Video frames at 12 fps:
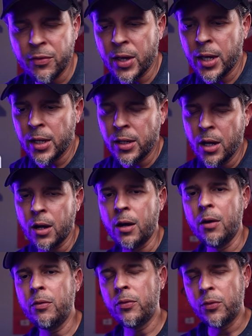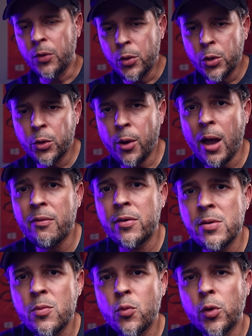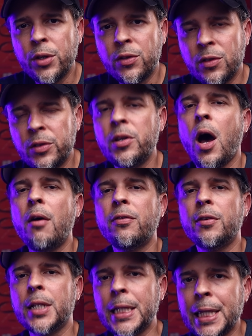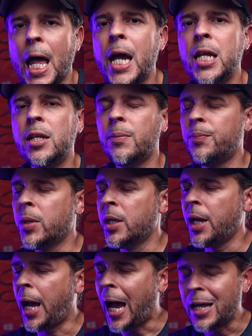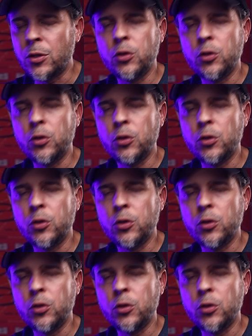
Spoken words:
fan of photographing with soft light. I